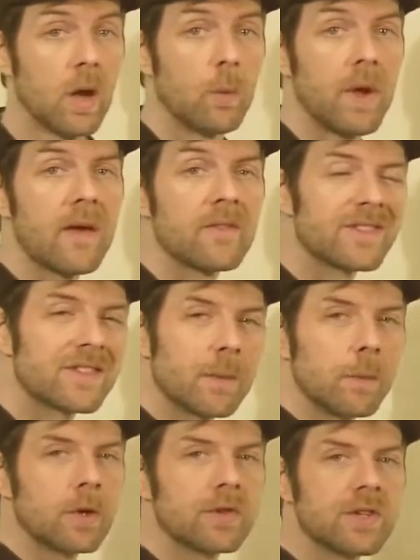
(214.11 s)
We have a
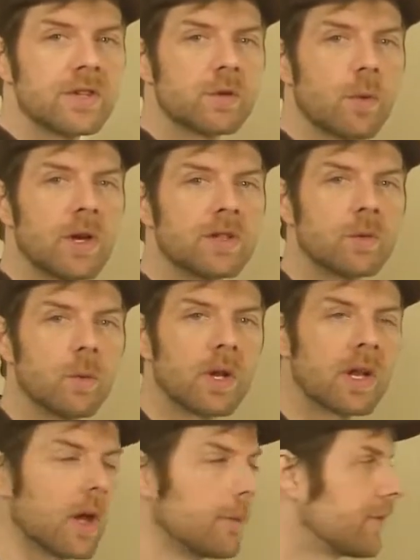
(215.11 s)
similar situation
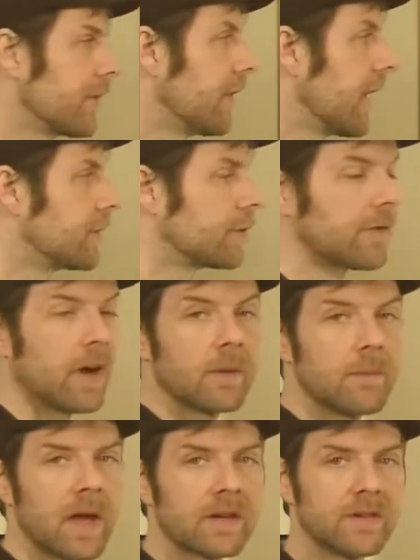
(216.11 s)
when it comes to
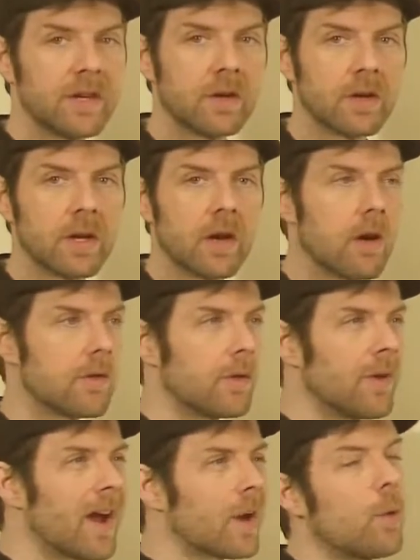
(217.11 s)
nitrifying bacteria,
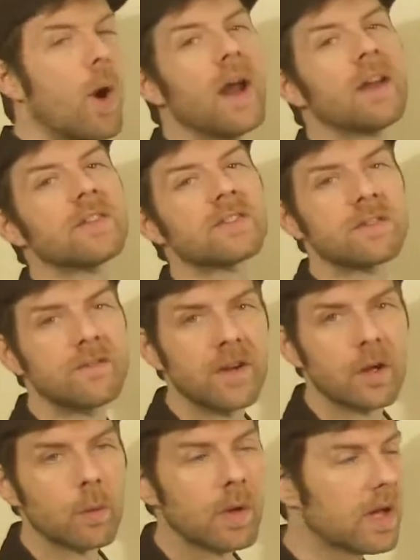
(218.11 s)
although not quite as
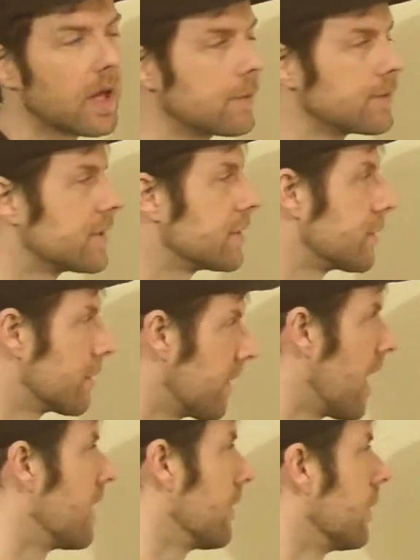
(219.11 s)
severe when it comes to
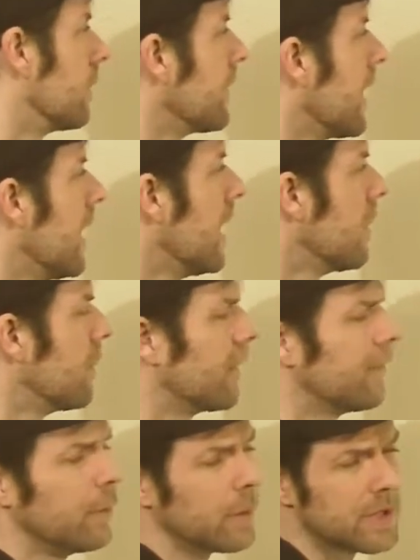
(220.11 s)
survival. But
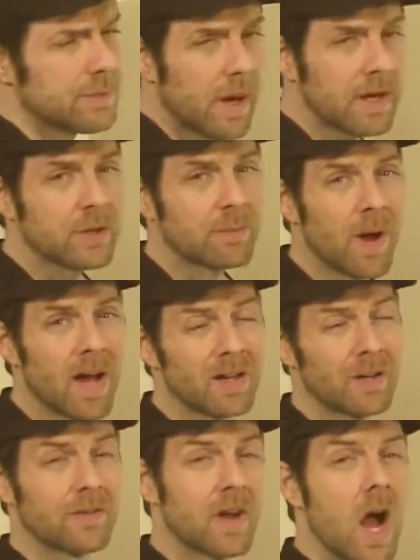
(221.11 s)
if you expect your
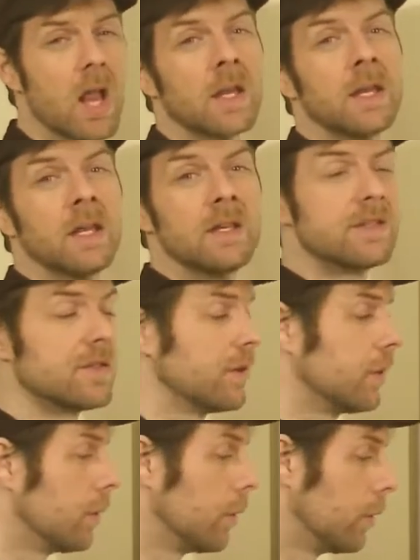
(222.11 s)
bottle of Colony
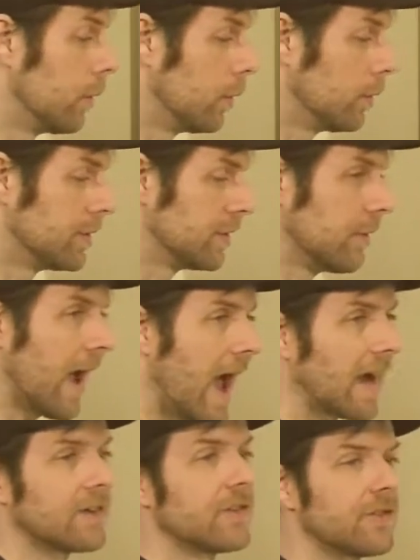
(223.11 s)
to
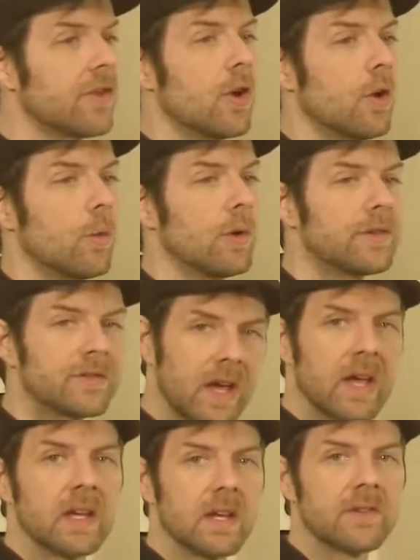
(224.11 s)
act as though we
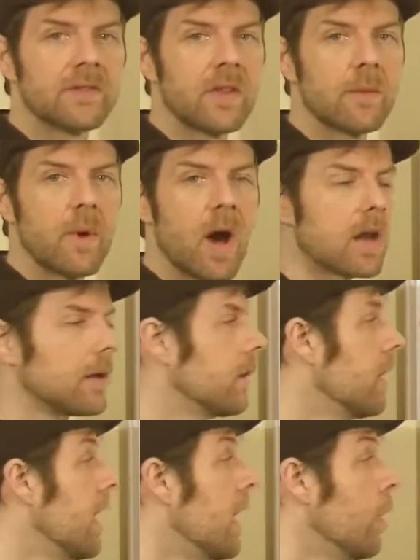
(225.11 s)
say it is on the
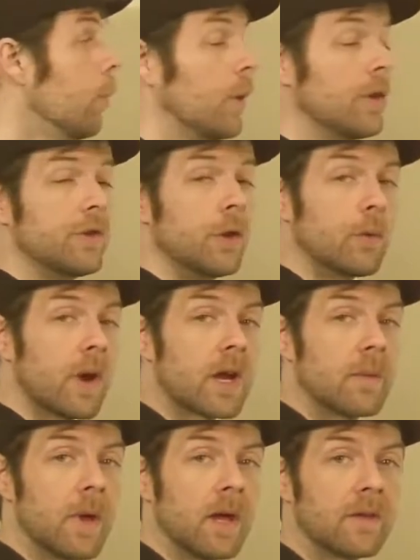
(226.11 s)
bottle, we do
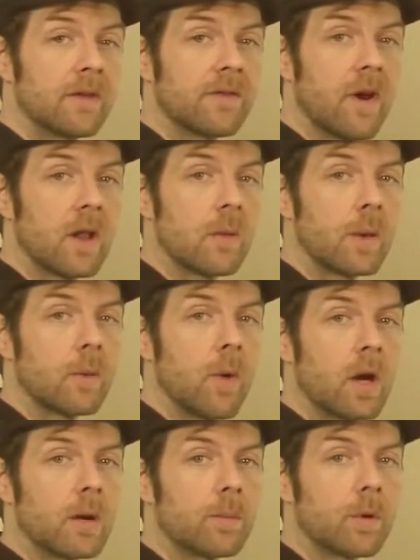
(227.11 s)
recommend the following
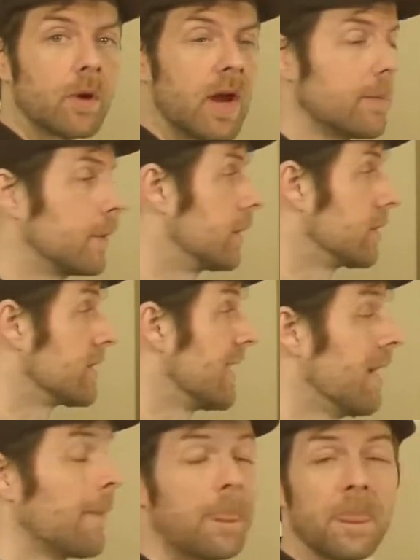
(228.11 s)
water parameters.
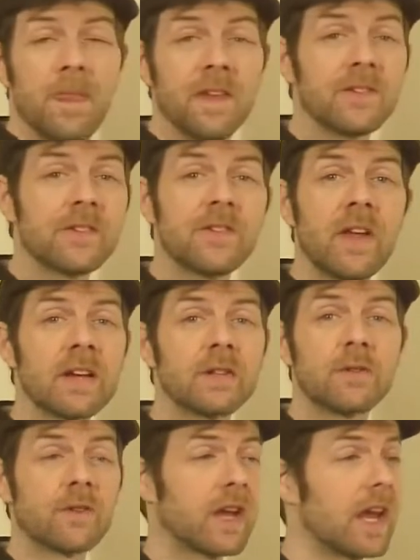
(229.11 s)
This is
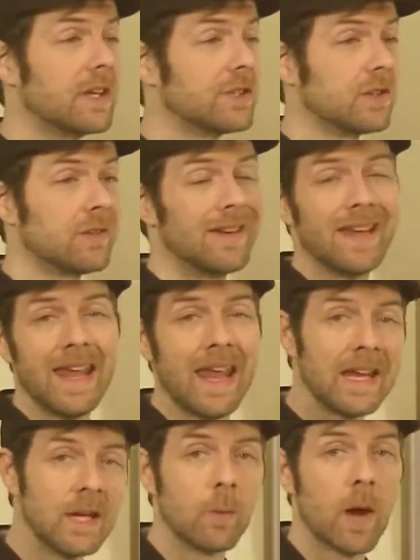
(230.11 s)
nitrification
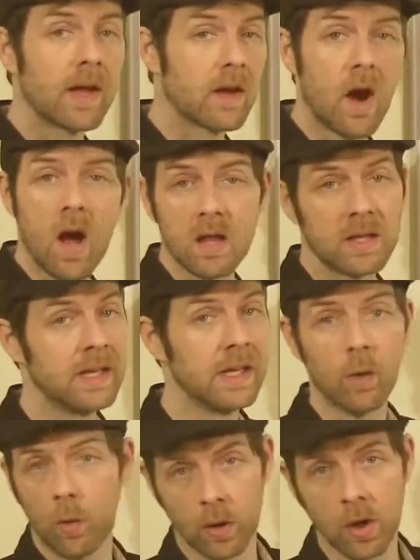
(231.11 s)
anyway,
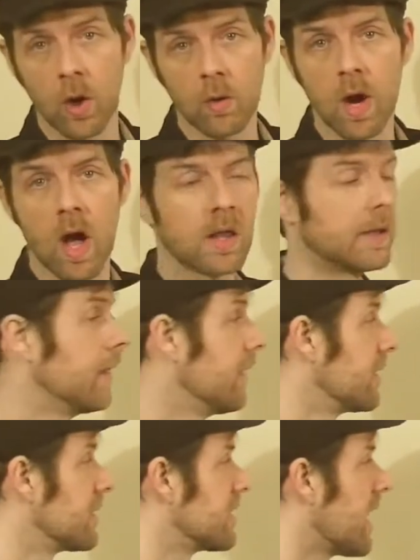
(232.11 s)
Colony or no Colony.
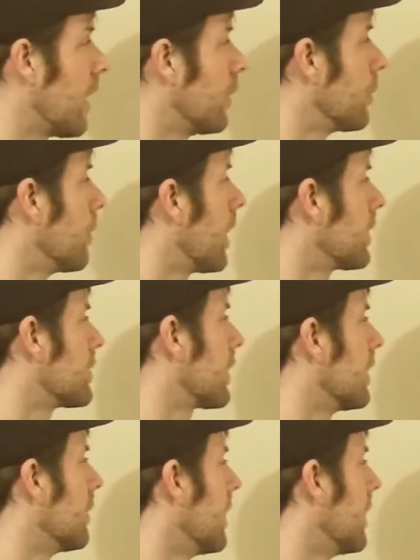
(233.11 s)
This is how your bugs are going to